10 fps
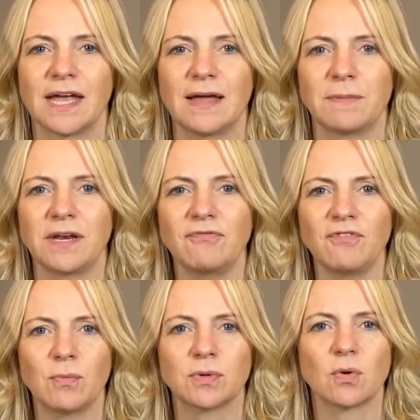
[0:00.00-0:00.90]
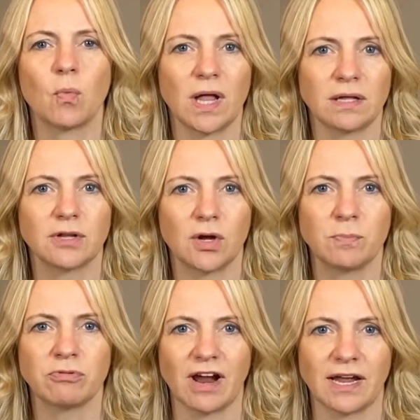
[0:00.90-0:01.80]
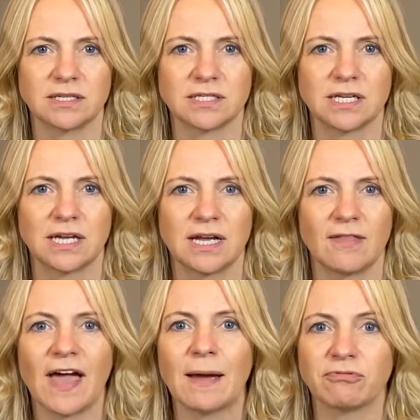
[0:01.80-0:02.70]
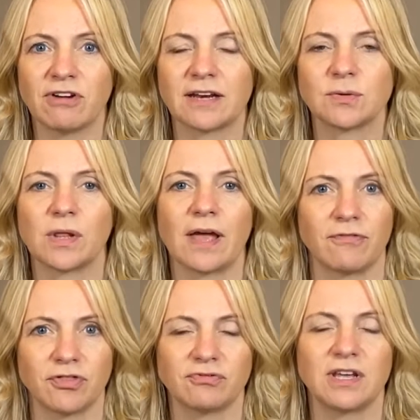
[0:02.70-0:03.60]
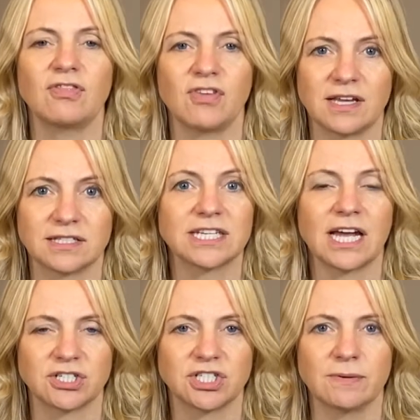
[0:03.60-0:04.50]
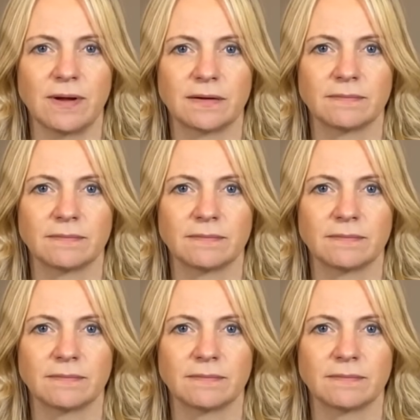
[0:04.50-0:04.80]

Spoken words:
But if it was a well-known brand, that brand will have 3 things attached to it.